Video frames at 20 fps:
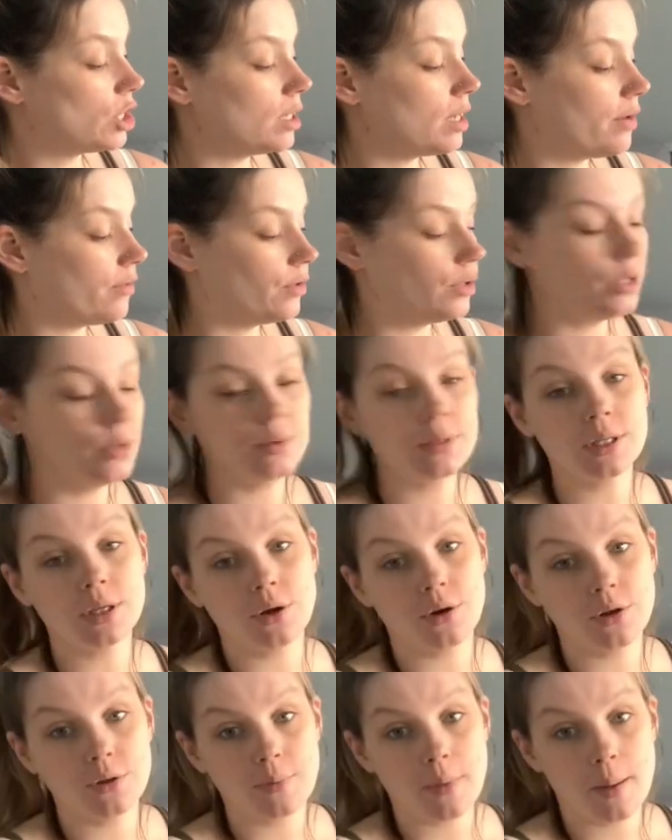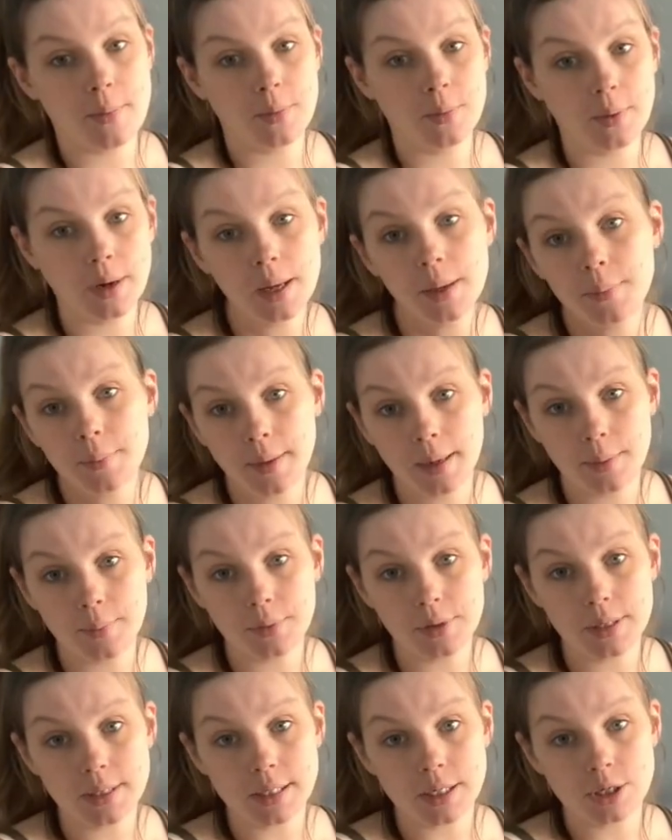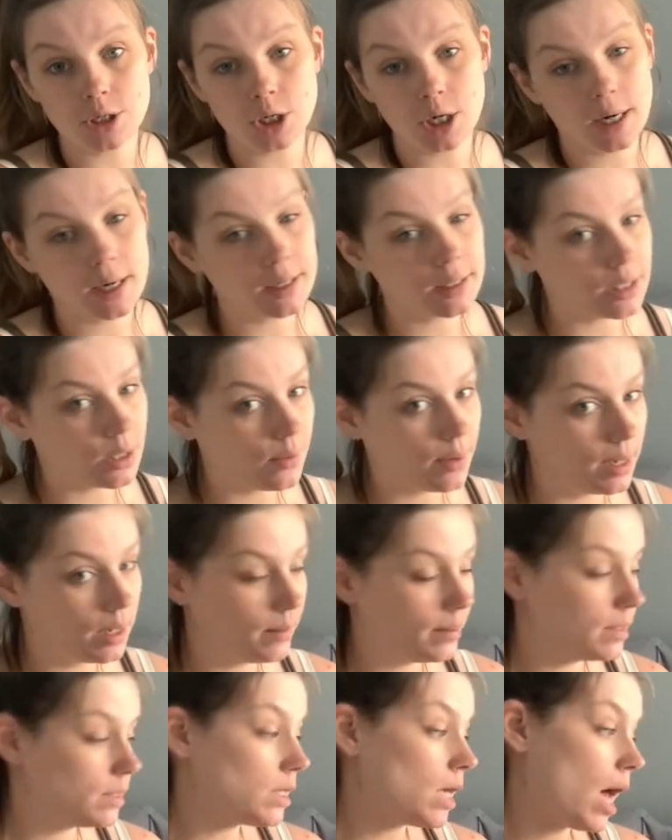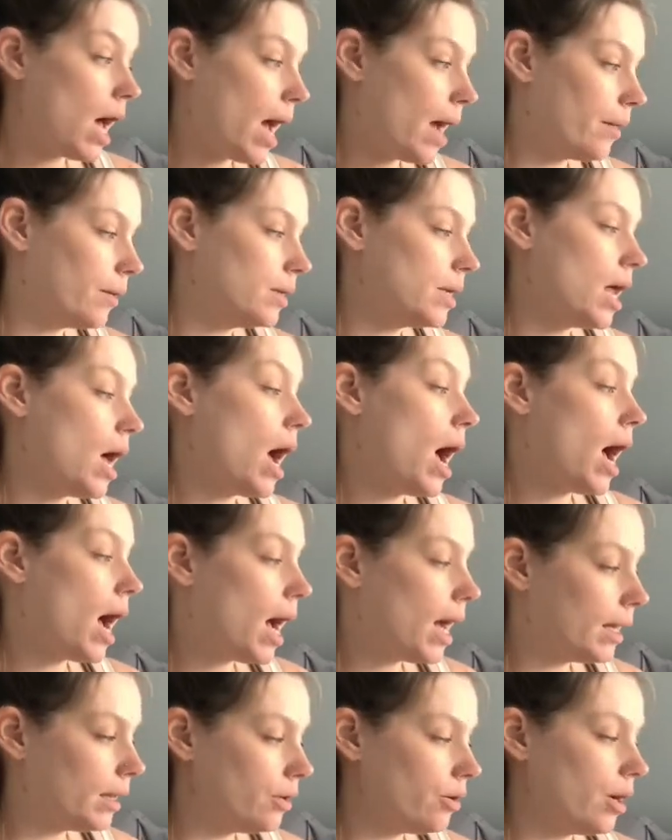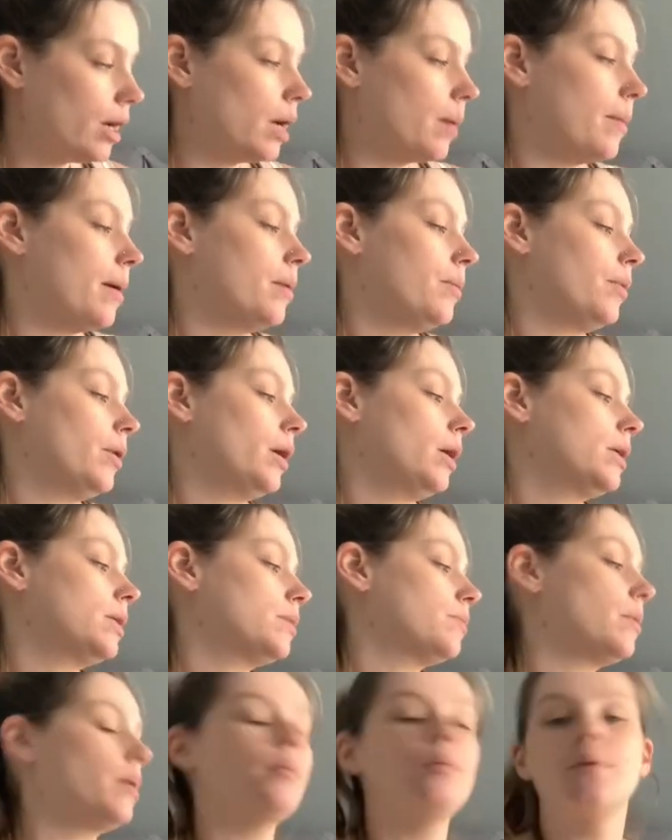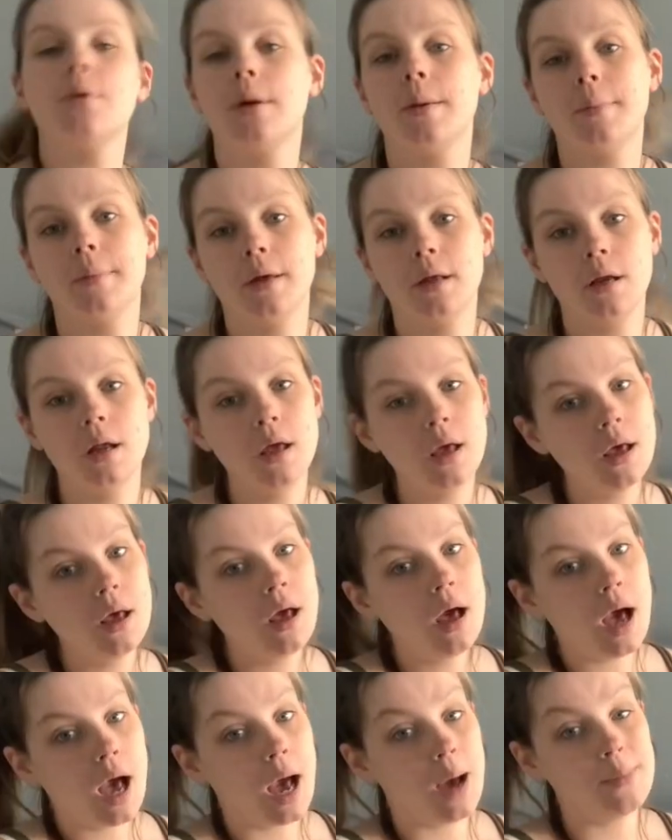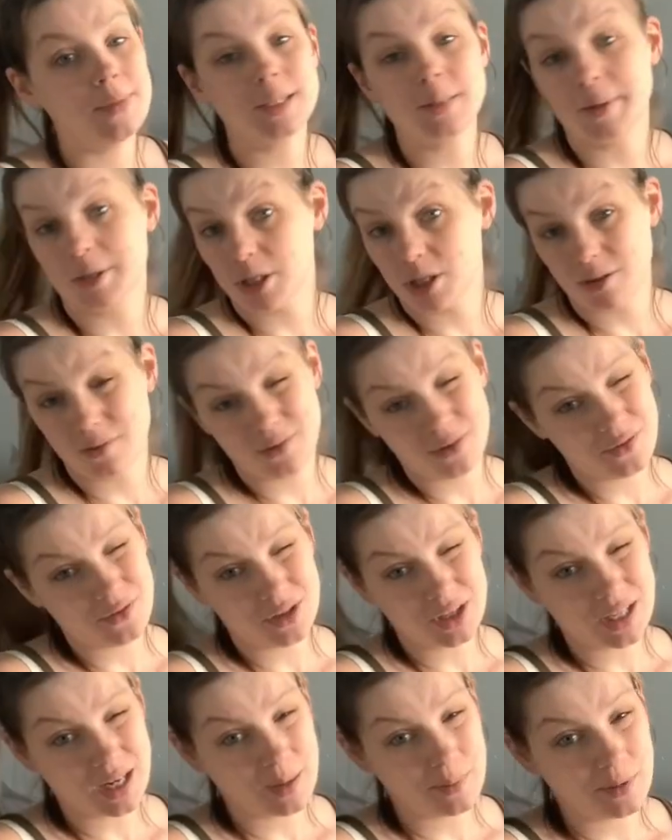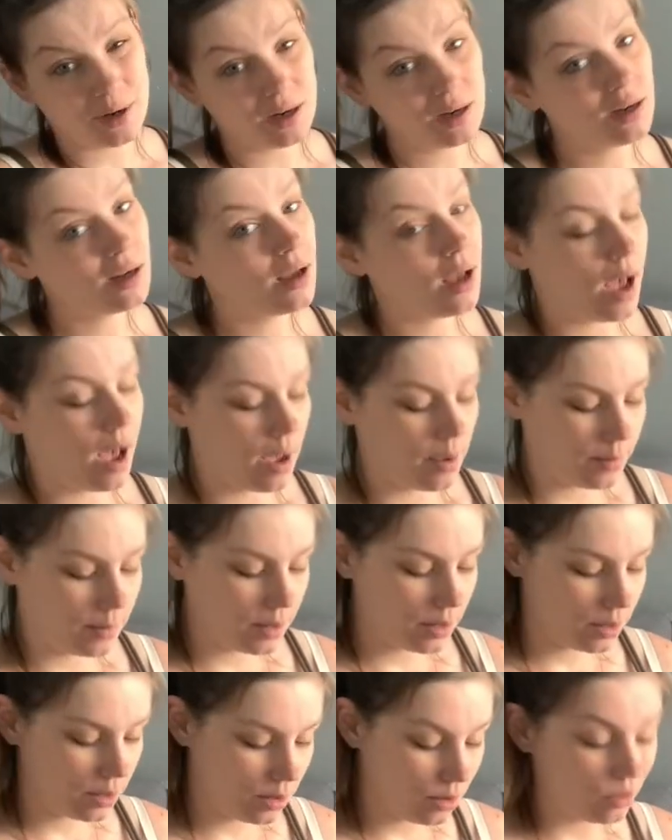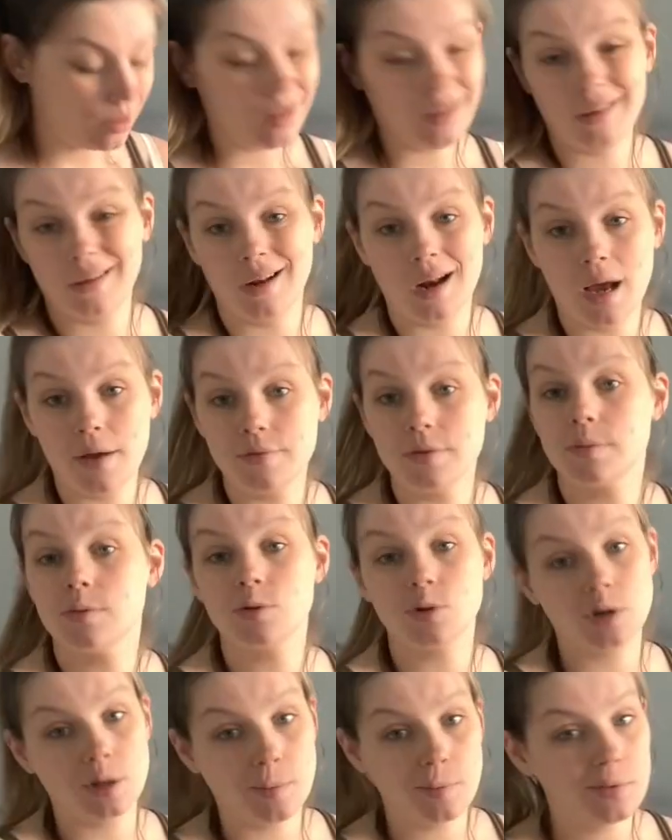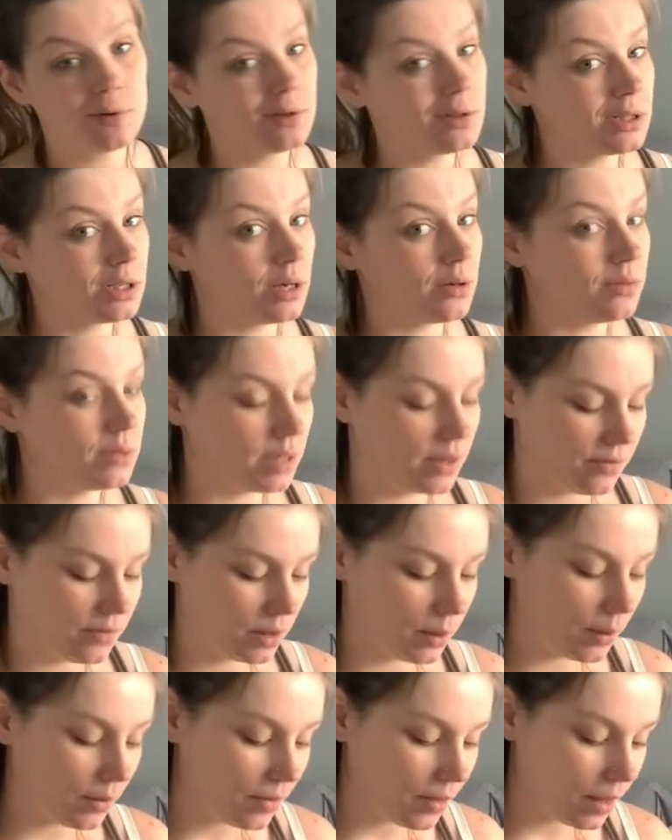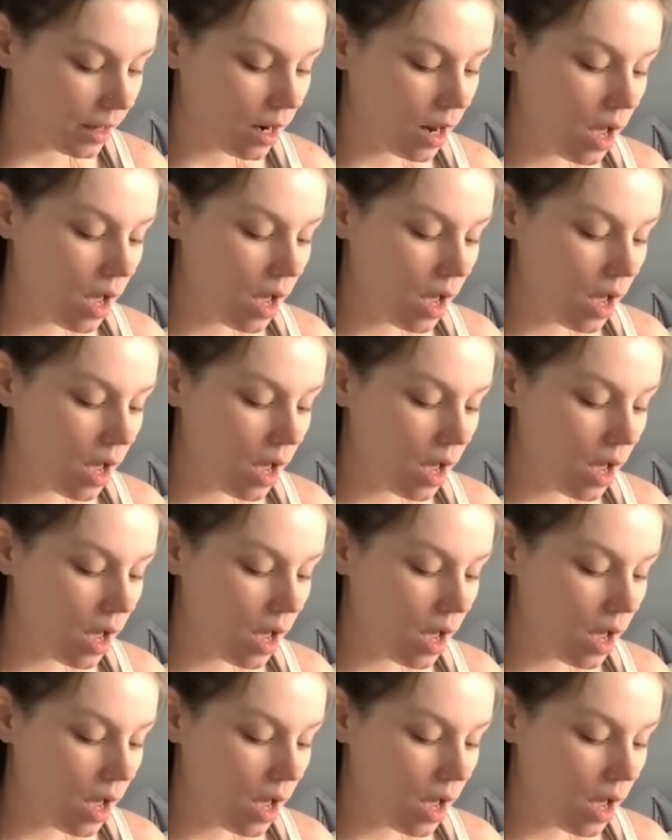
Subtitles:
never used the Earth Mama one, but I'm really excited to try it. It's up anyways. I would highly recommend bringing some nipple ointment, especially if you're a first timer. You're likely going to have some sore nipples, so definitely worth it.